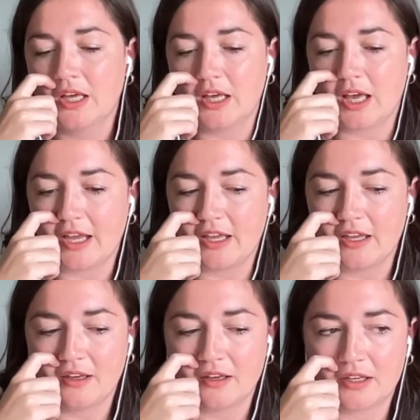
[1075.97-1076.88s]

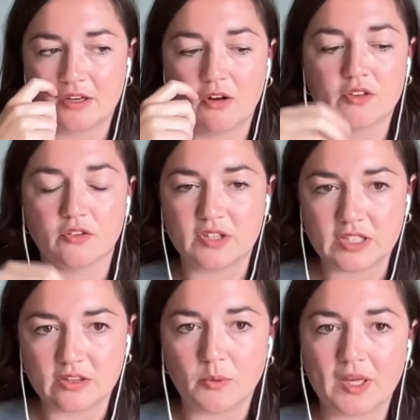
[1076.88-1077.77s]
I can also see
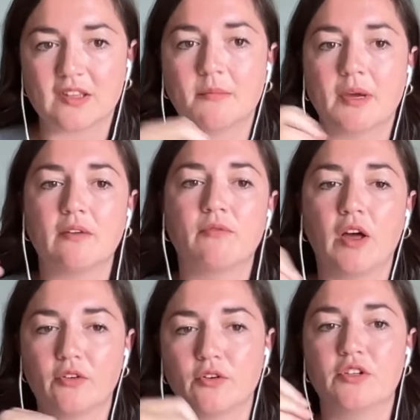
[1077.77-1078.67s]
the ways that my
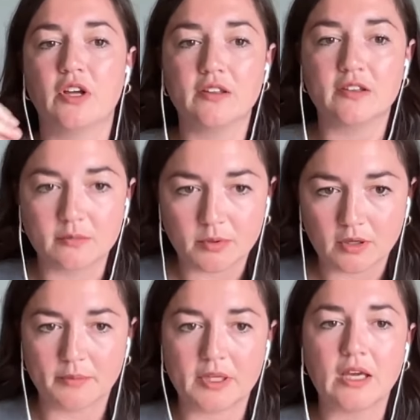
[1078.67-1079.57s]
father does support
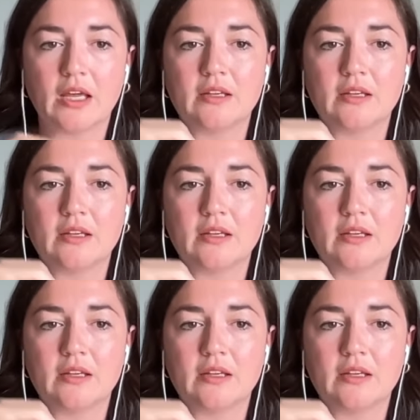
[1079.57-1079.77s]
me and